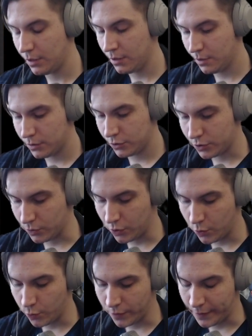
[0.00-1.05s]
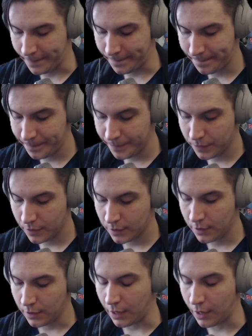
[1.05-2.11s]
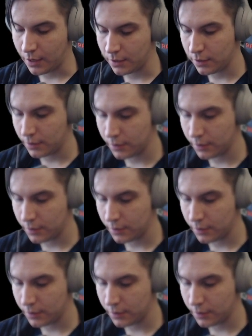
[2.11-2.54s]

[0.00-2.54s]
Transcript: So don't worry. And